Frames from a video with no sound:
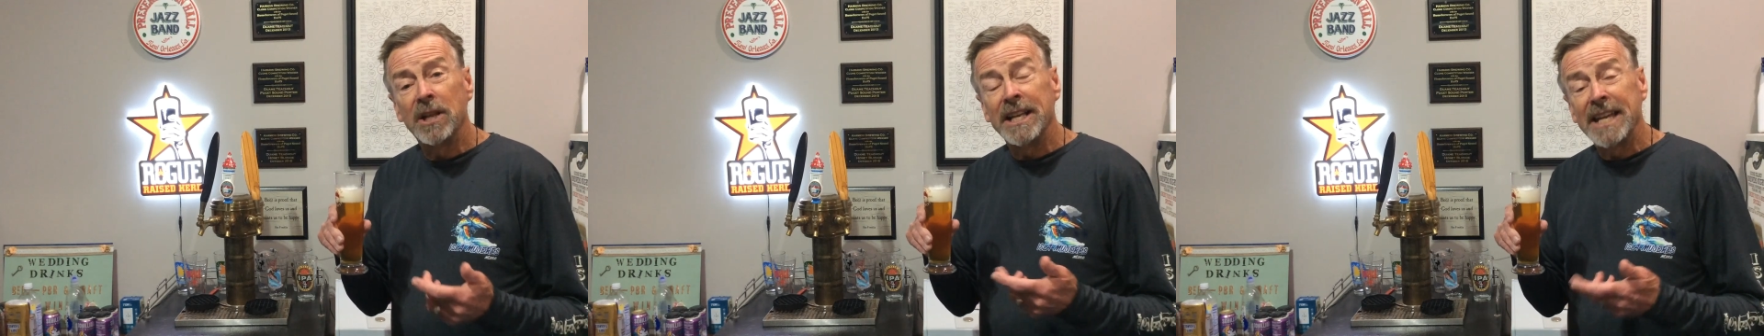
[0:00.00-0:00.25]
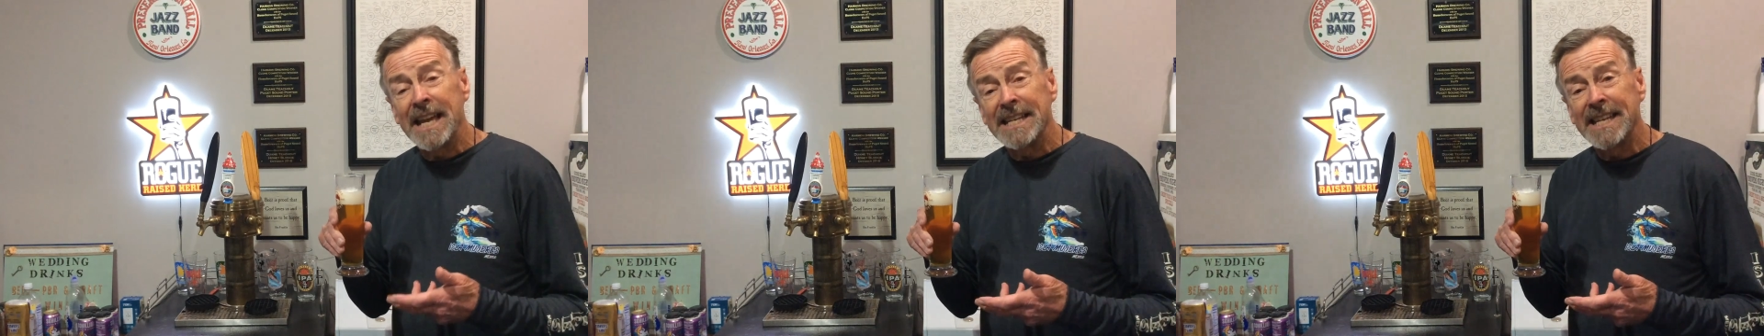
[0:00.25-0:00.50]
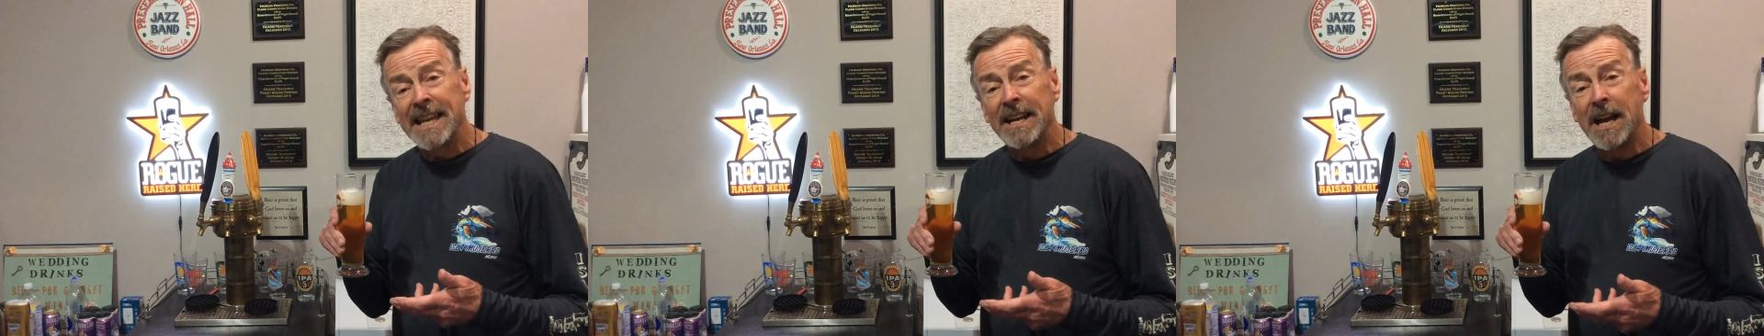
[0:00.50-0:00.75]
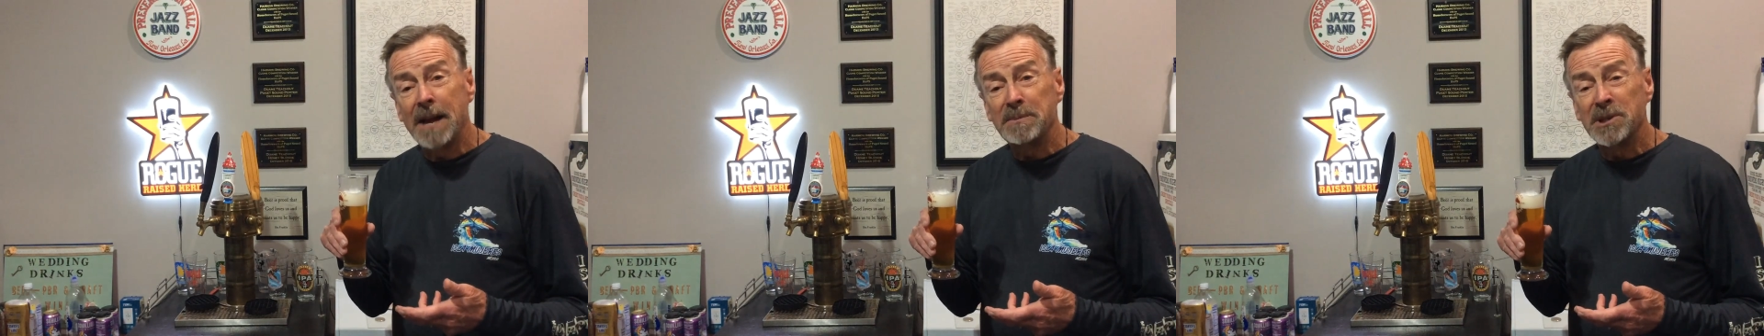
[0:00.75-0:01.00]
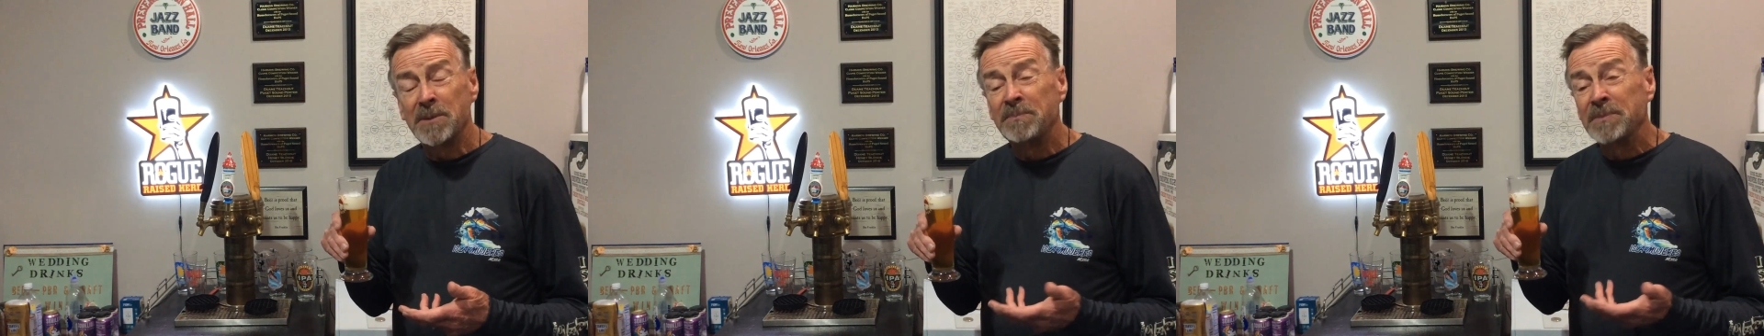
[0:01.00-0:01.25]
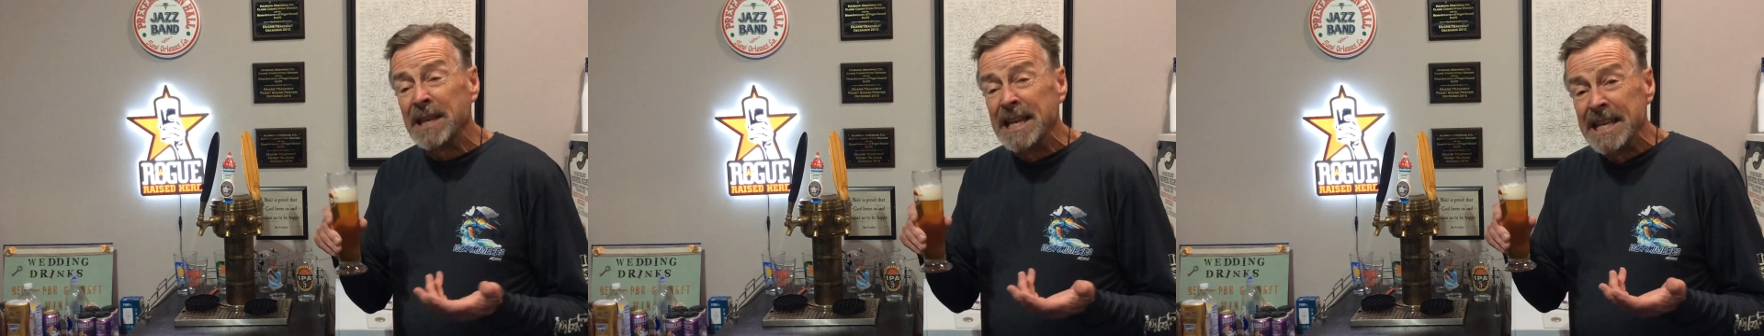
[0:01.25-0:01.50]
and Cascade hops.
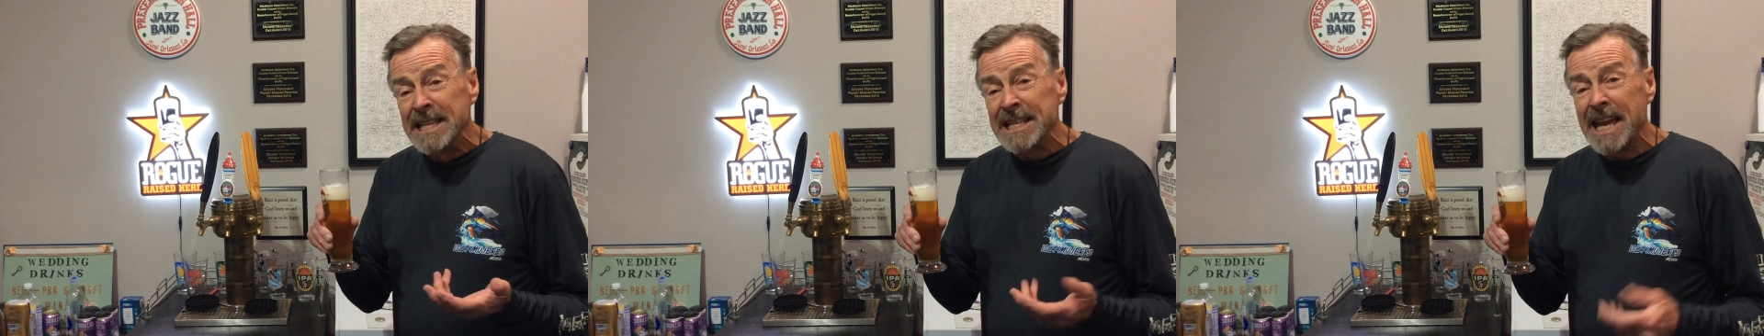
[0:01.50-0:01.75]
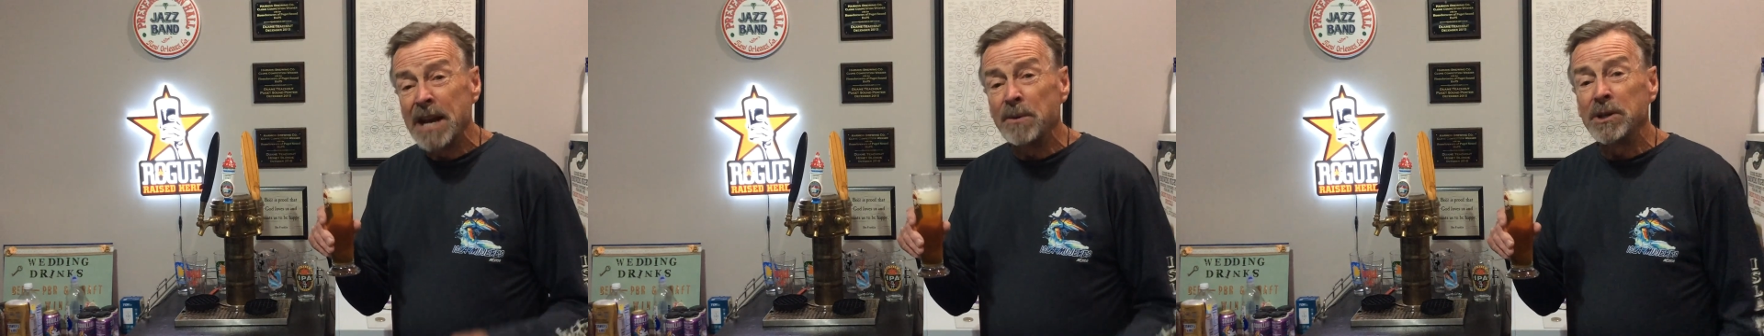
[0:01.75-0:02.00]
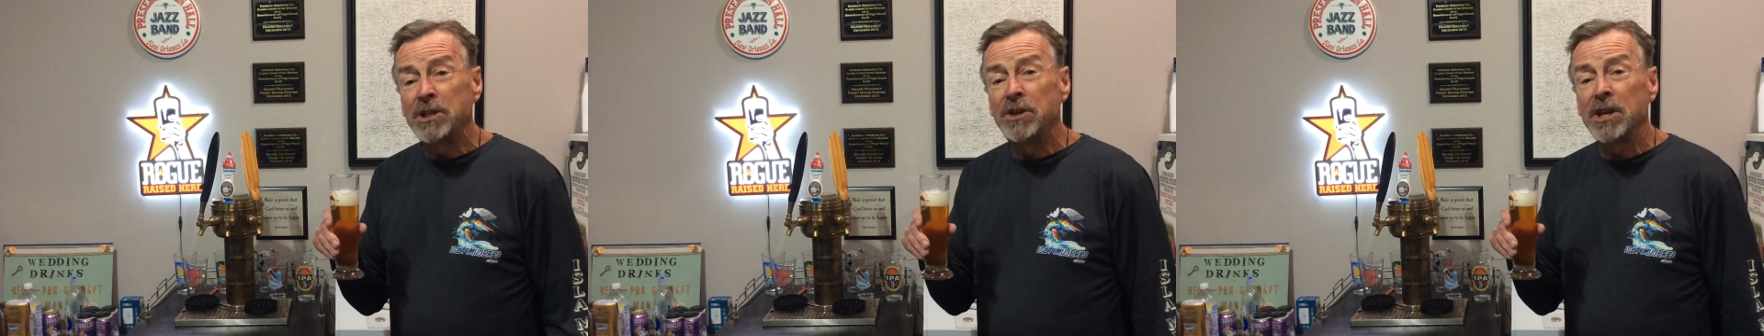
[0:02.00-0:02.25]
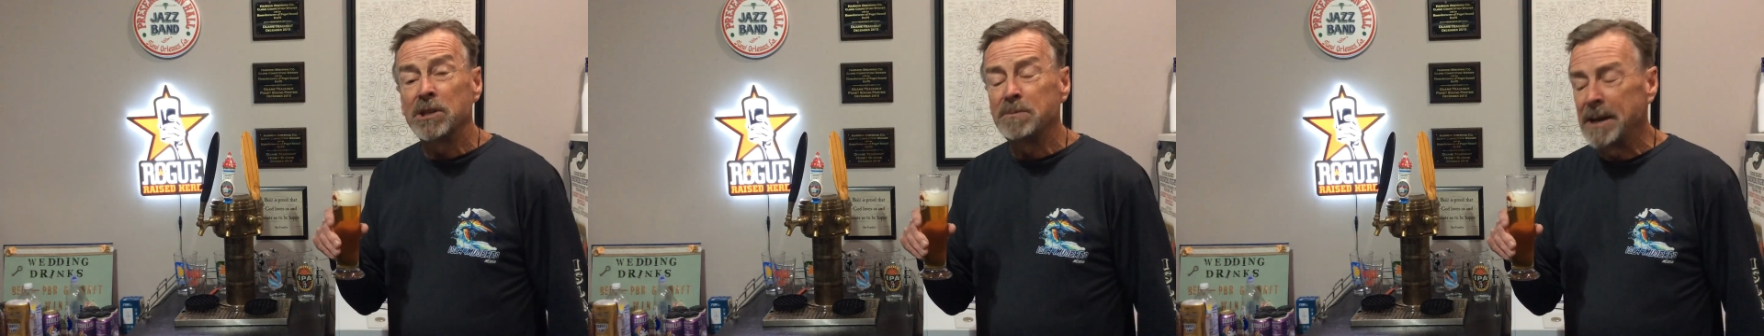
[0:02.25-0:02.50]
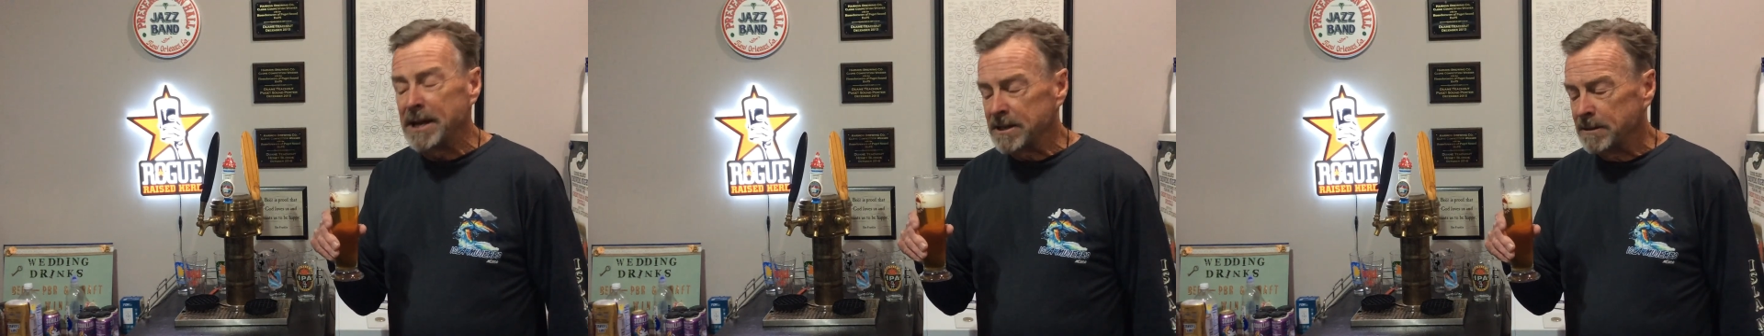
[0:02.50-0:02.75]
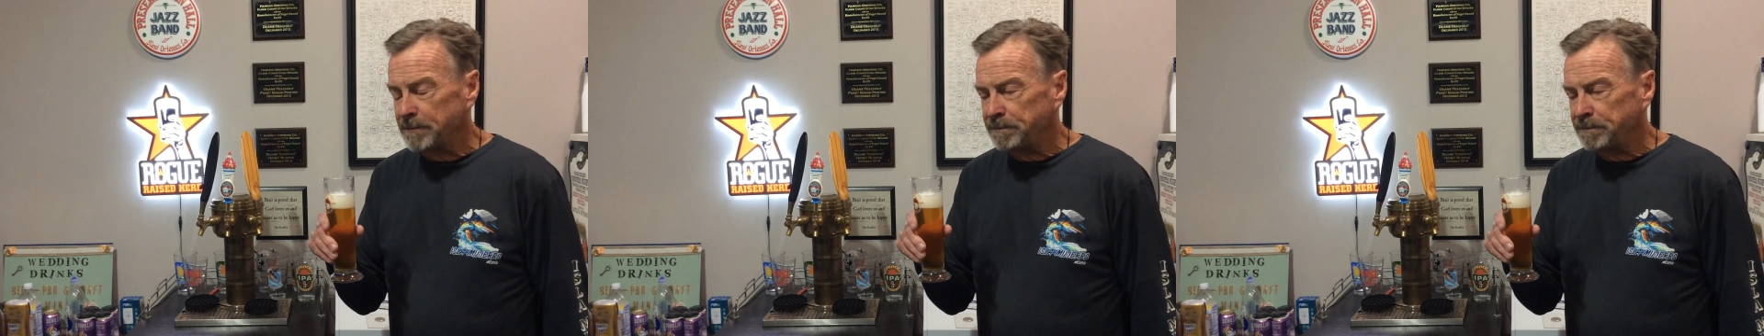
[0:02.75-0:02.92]
It's kind of what you'd expect.